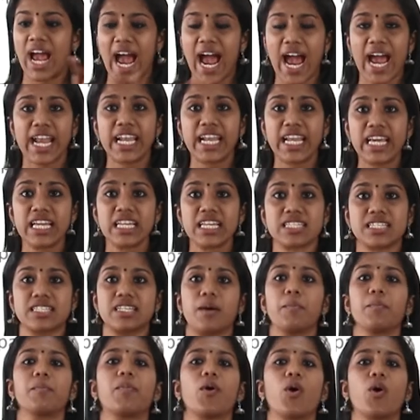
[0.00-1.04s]
adding
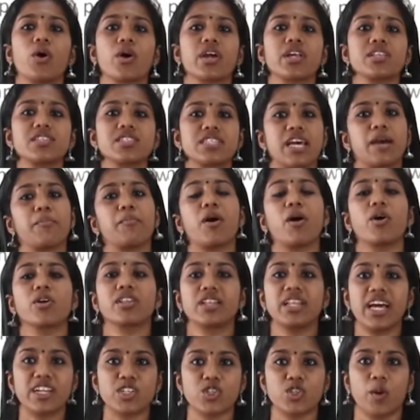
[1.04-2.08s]
some points about
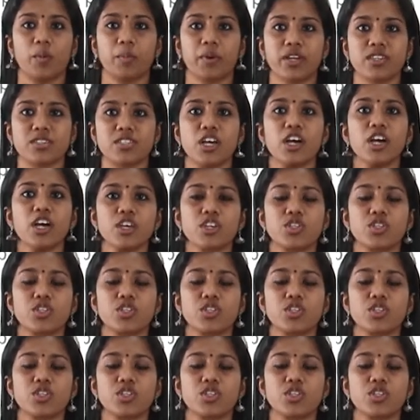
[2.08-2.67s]
that topics.